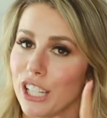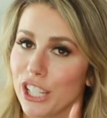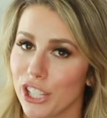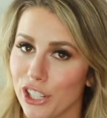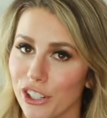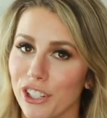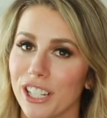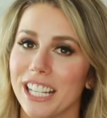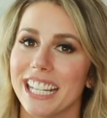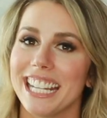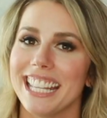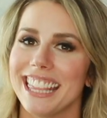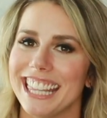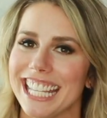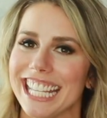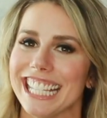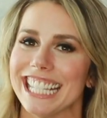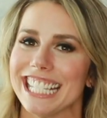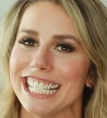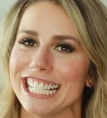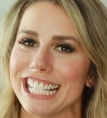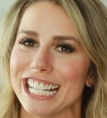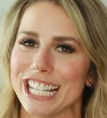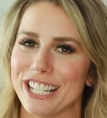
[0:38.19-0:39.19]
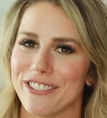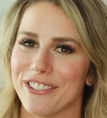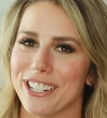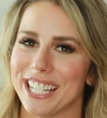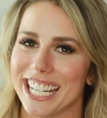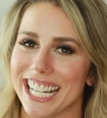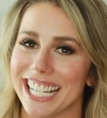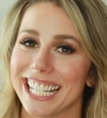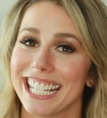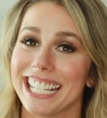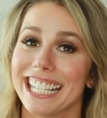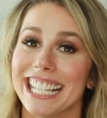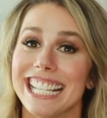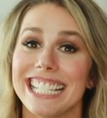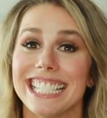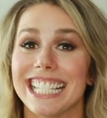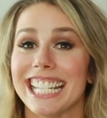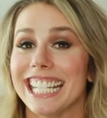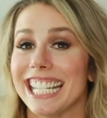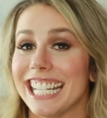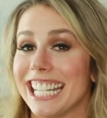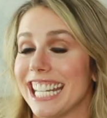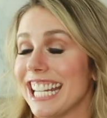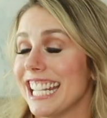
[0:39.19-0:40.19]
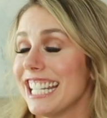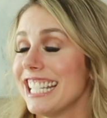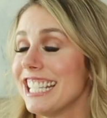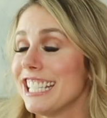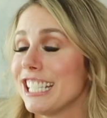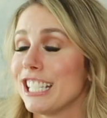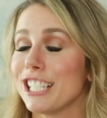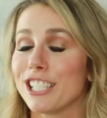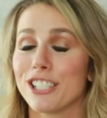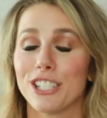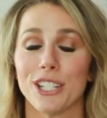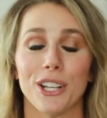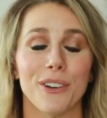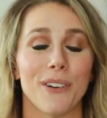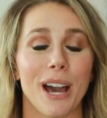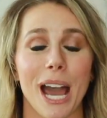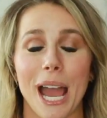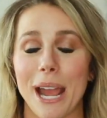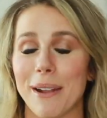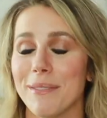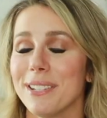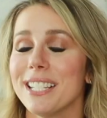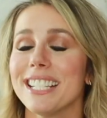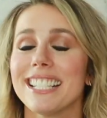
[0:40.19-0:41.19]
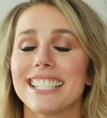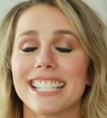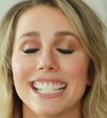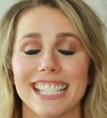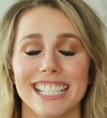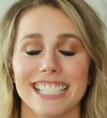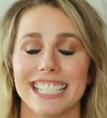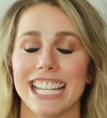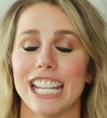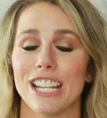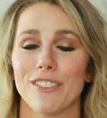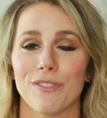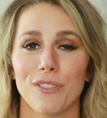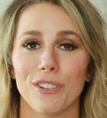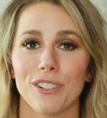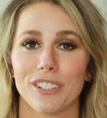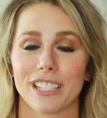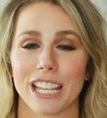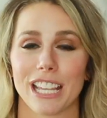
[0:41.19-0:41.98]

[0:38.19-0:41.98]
You're gonna think this is ridiculous, and it is, so I'm just gonna take full